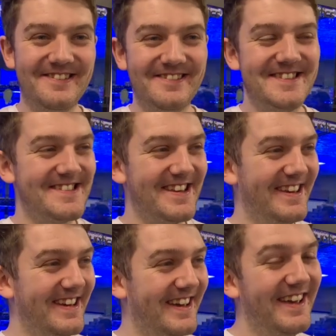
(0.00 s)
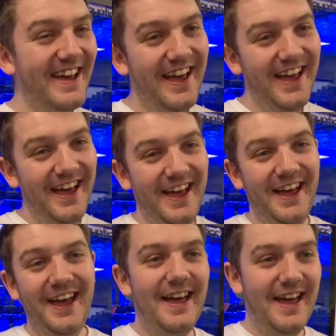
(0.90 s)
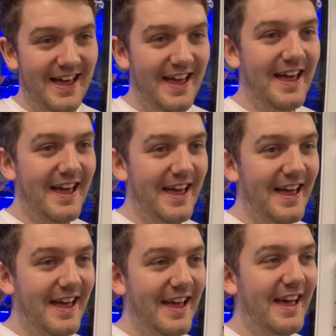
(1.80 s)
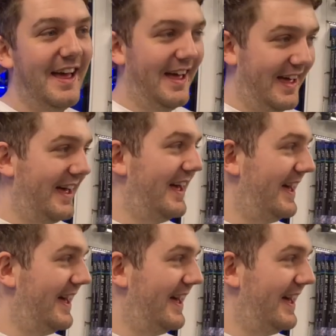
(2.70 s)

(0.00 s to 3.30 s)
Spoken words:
and now you have this, I mean, it's kind